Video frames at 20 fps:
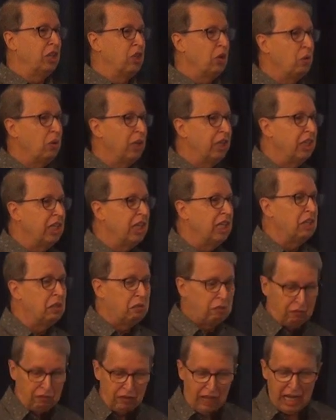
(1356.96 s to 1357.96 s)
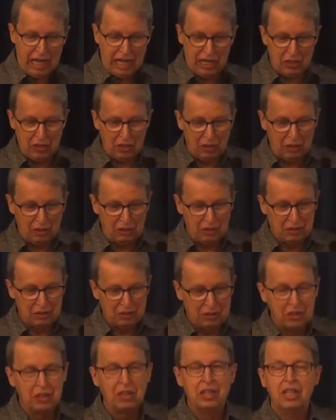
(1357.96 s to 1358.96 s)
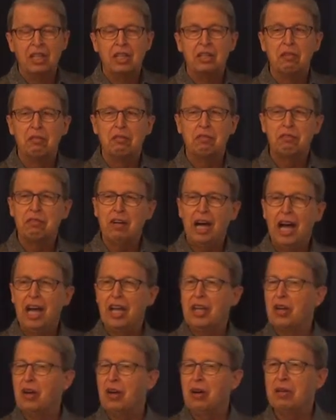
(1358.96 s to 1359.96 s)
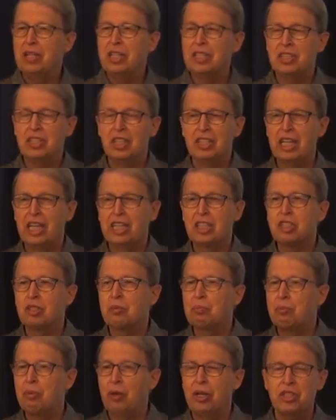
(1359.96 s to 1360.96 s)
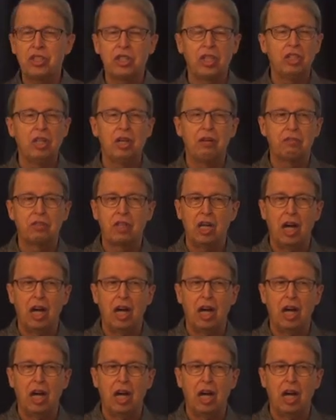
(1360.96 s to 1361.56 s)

do we need fire? Fire is an expression of